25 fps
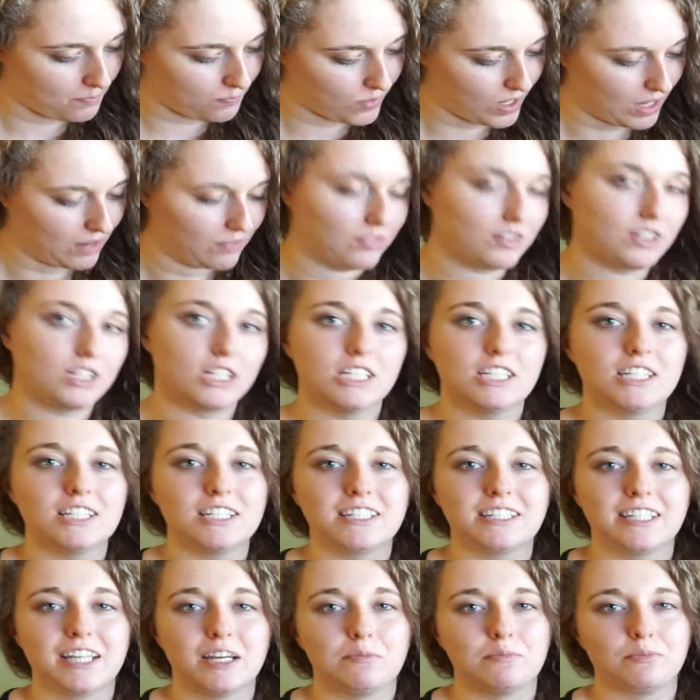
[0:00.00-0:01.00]
I'm gonna
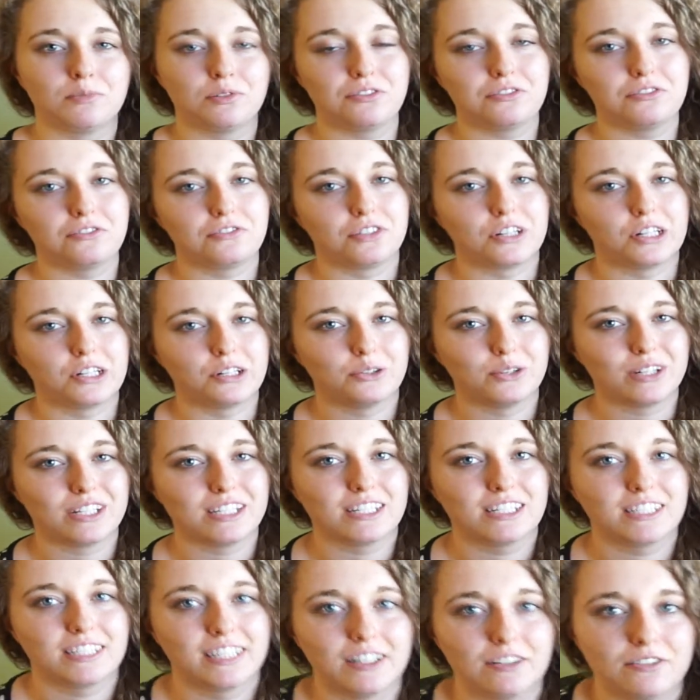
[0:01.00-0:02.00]
skim through
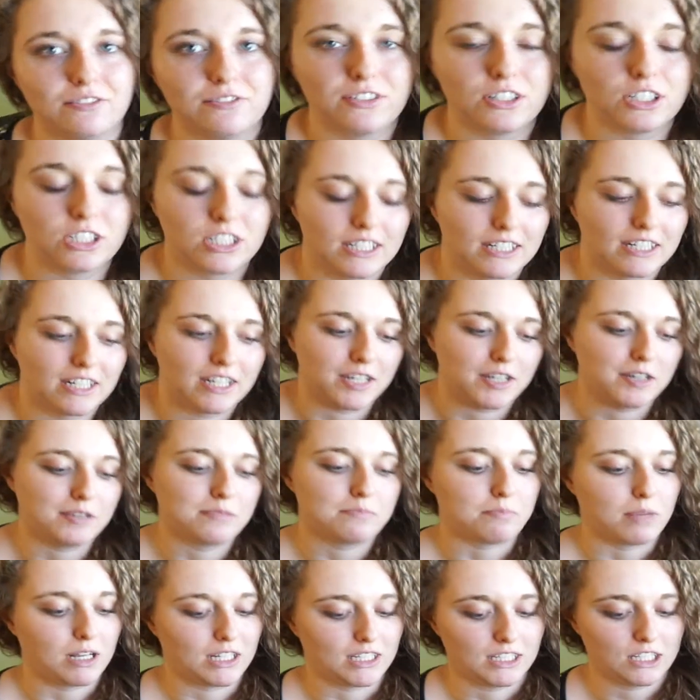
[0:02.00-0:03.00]
and see if there's any
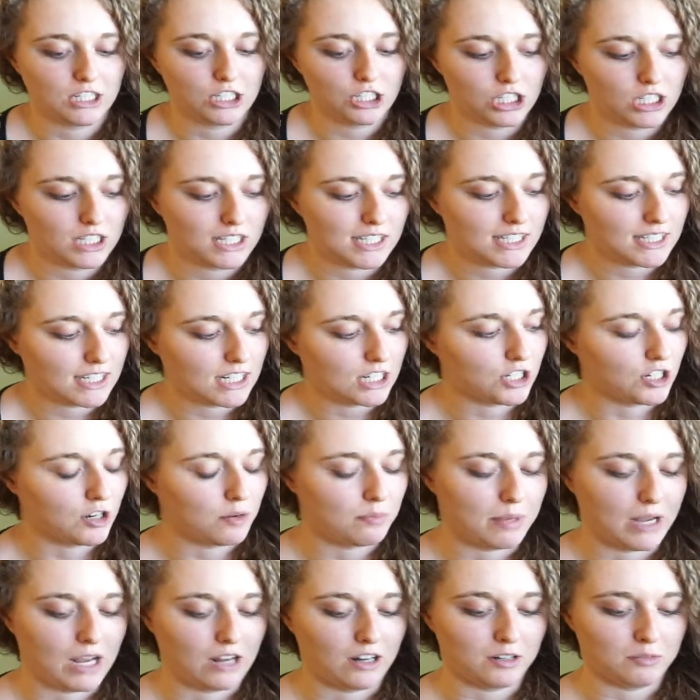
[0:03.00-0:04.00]
messages that
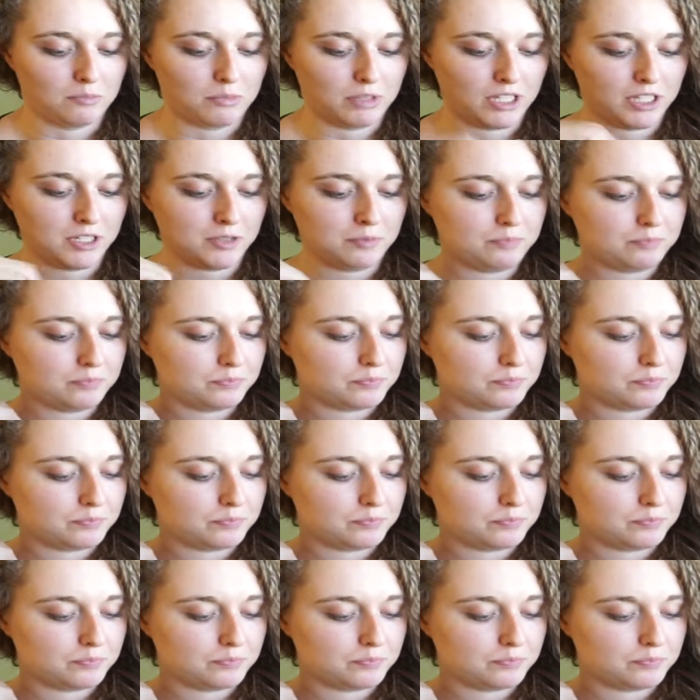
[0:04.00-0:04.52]
jump out at me.